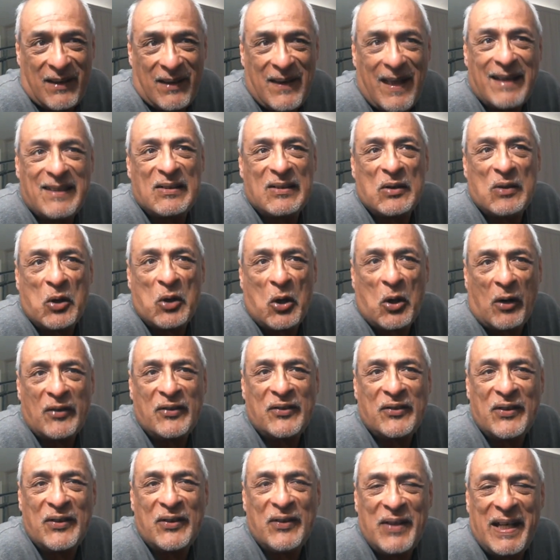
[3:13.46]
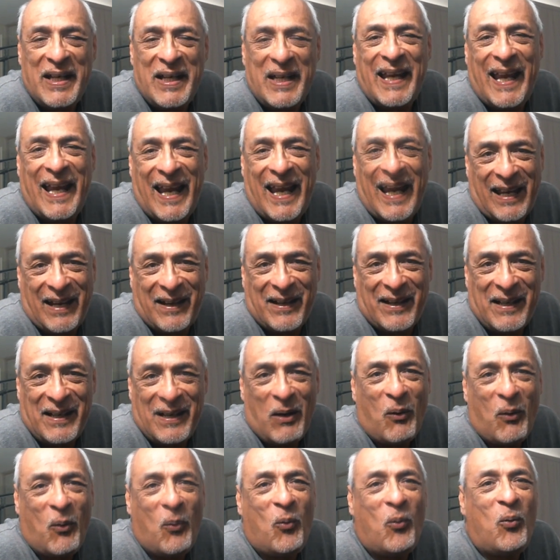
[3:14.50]
and that's Larceny Inc.
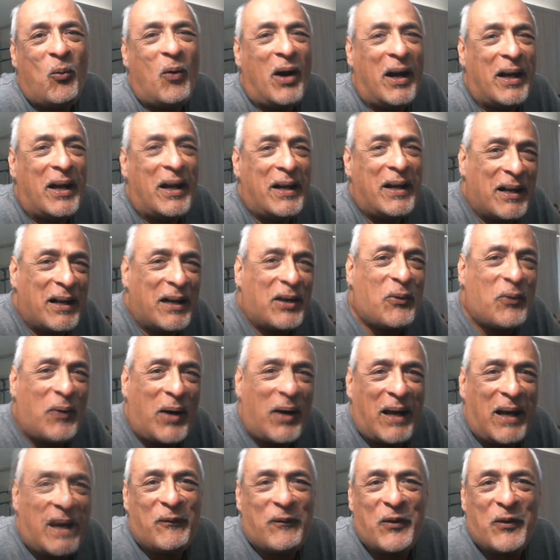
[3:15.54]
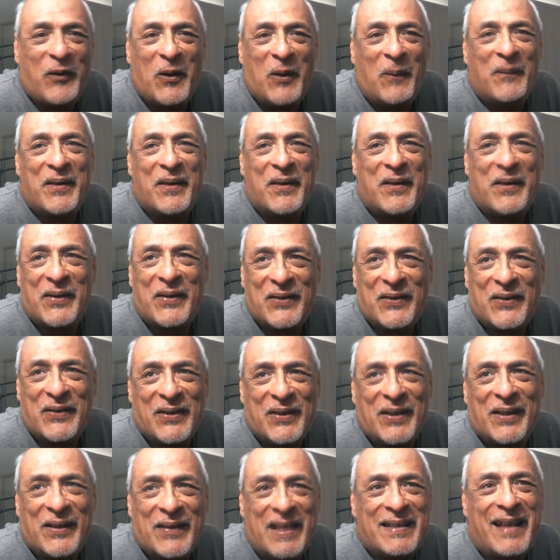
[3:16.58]
What a great film this
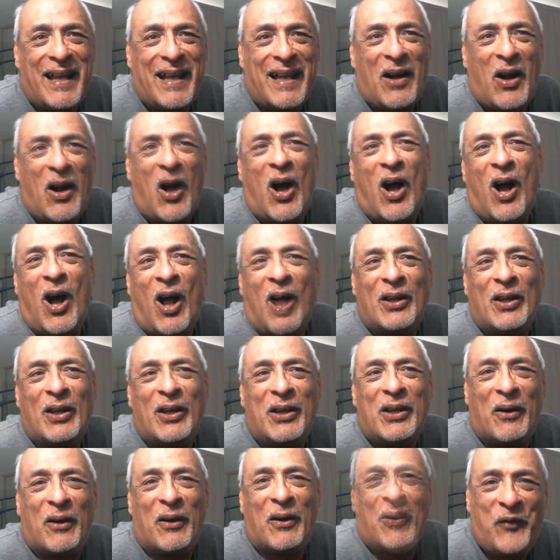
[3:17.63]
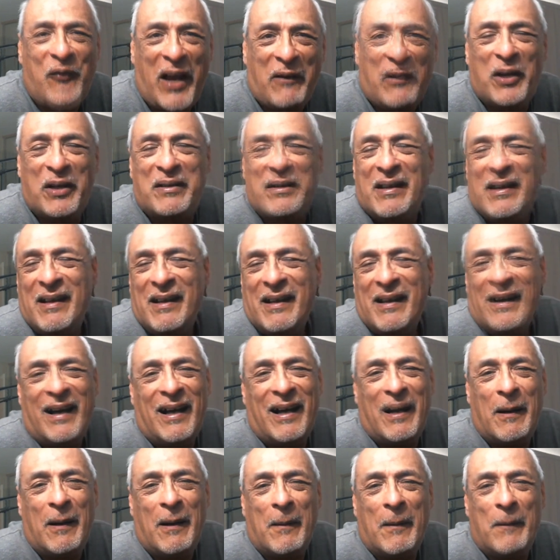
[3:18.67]
is, and it's got all your favorite
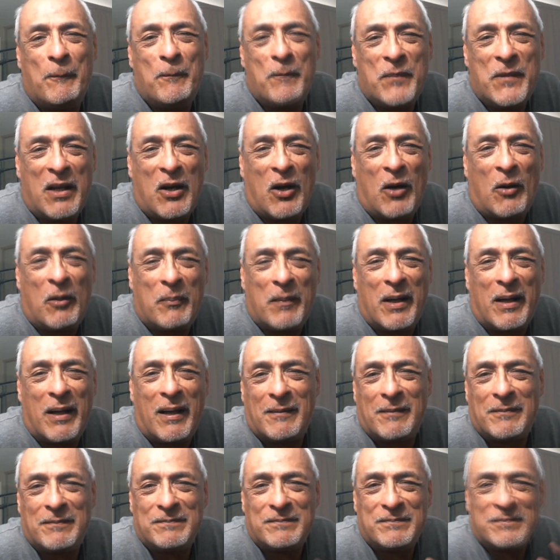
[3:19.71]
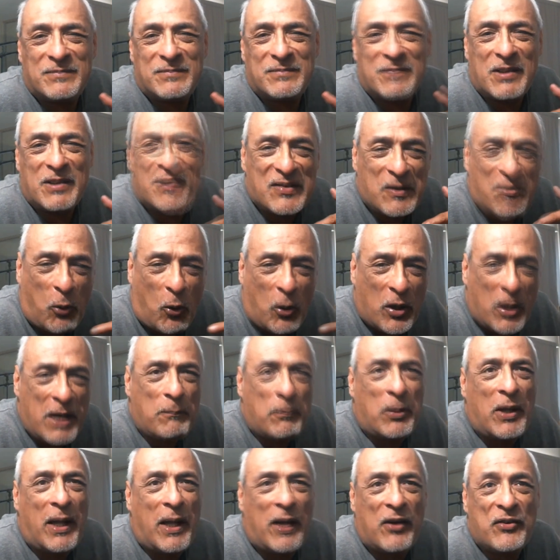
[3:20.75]
um, you know, um,
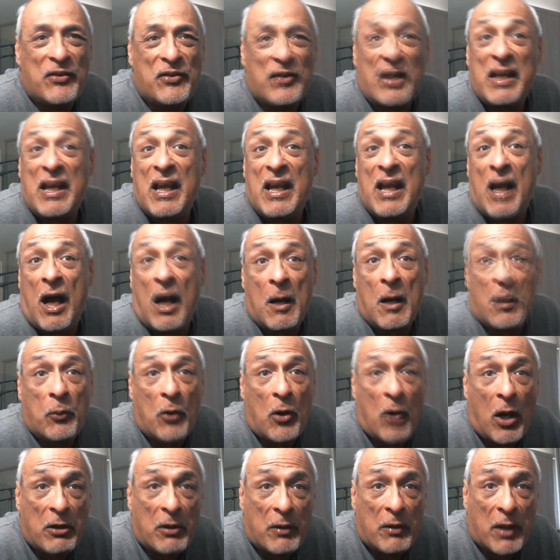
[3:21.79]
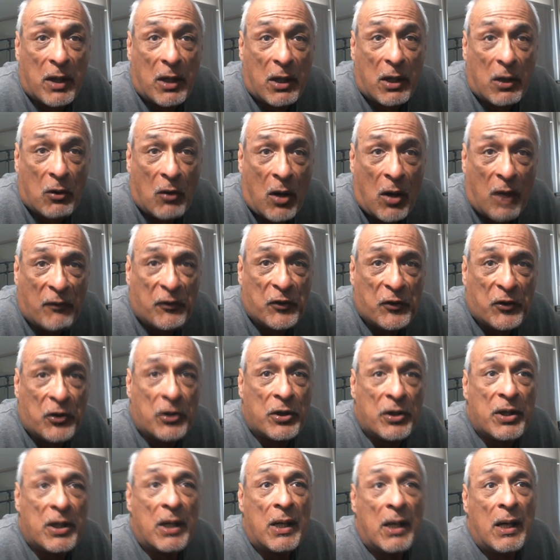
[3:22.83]
supporting players, a young Broderick
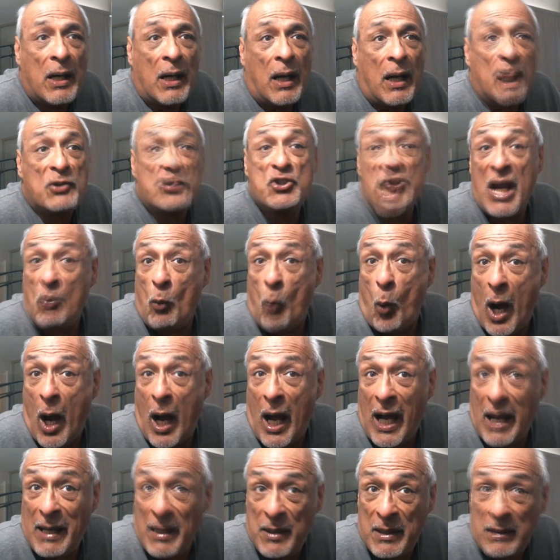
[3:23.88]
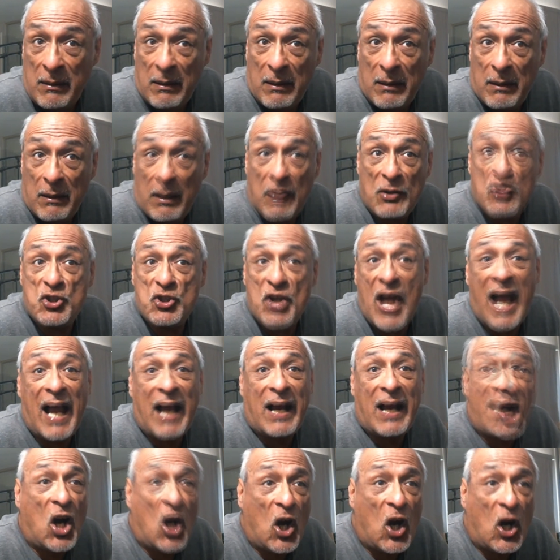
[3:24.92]
Crawford, a Jane Wyman,
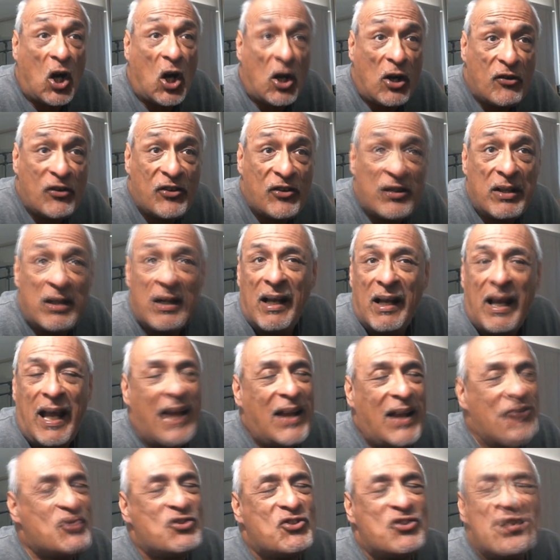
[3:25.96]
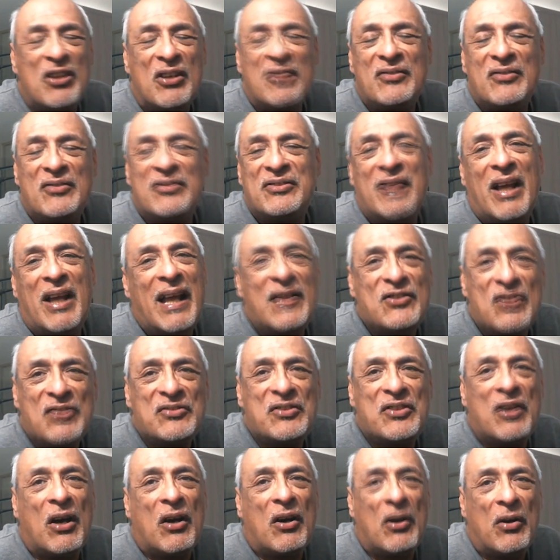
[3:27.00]
Jack wow. Thompson. It's just it's
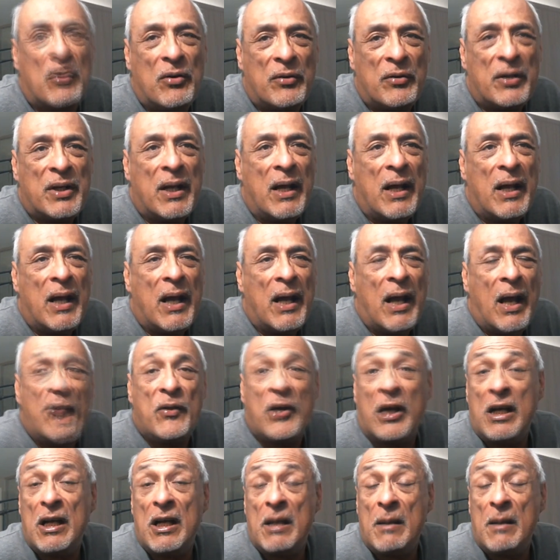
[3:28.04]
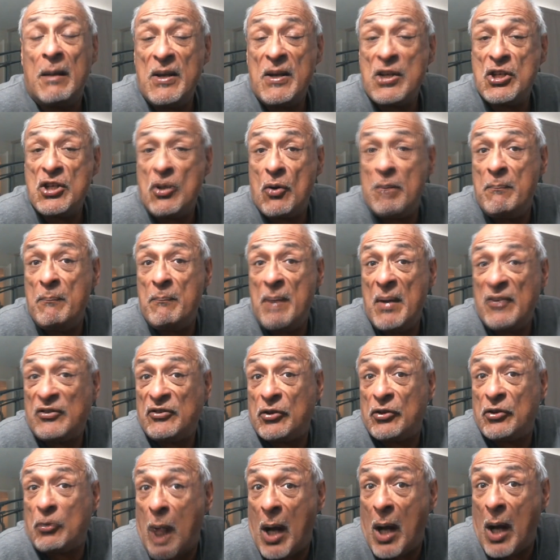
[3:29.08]
just a hoot. They're going to be showing Mr.
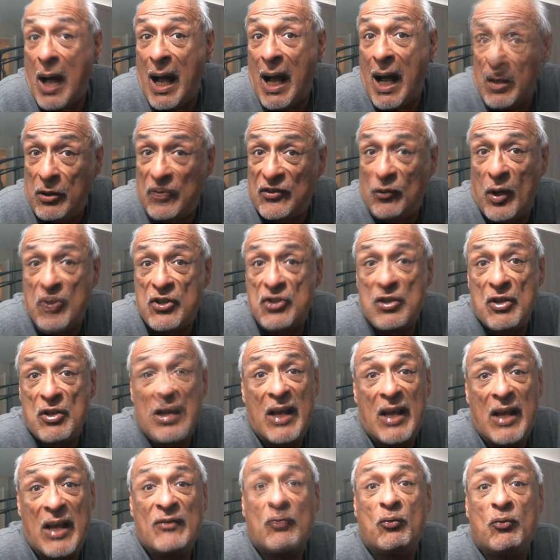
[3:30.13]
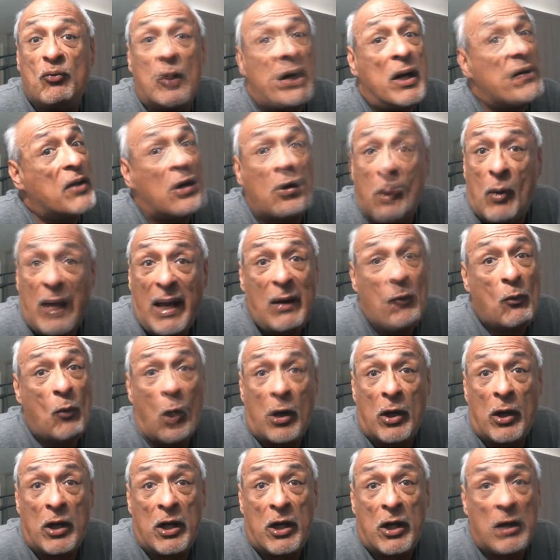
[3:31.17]
Roberts, which is one of the no
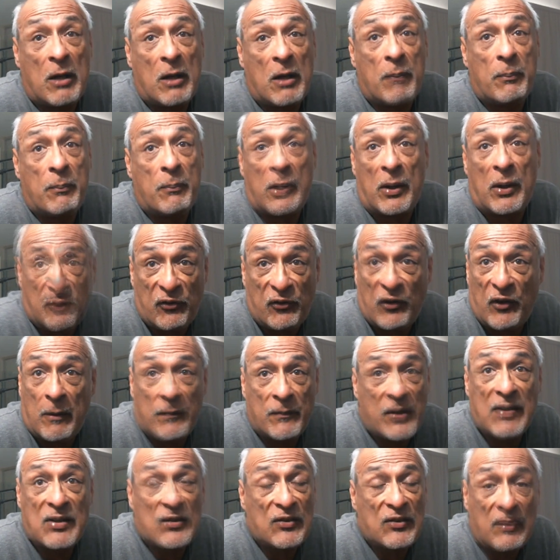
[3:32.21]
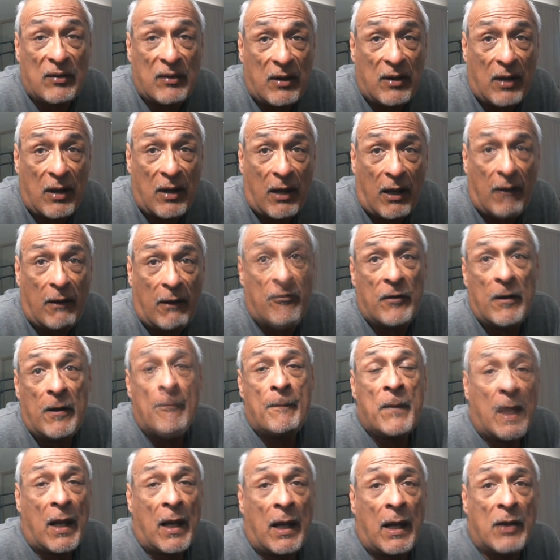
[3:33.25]
kidding brothers films. I just love
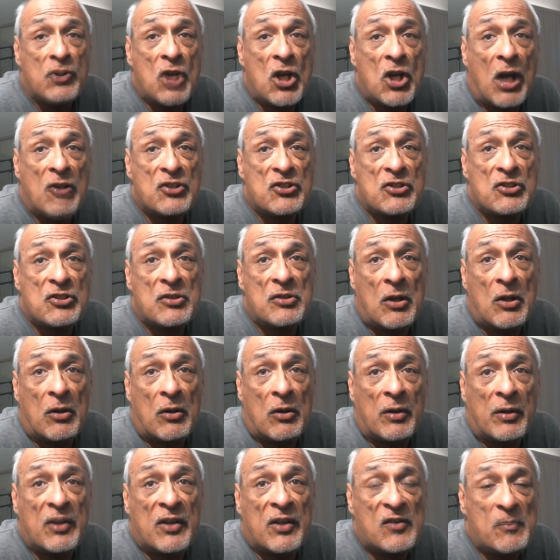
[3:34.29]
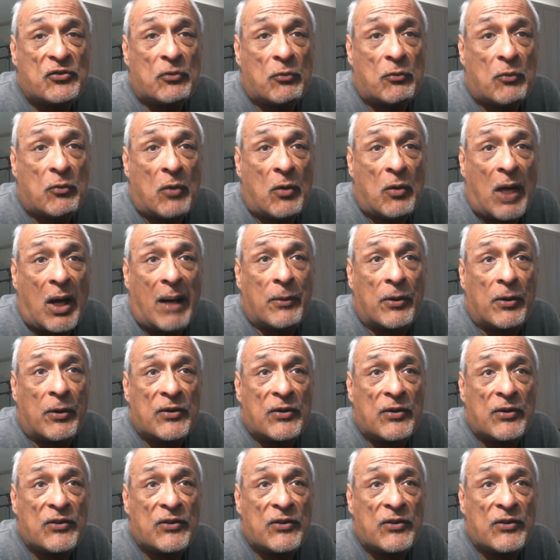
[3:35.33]
uh, Josh Logan's Mr. Roberts.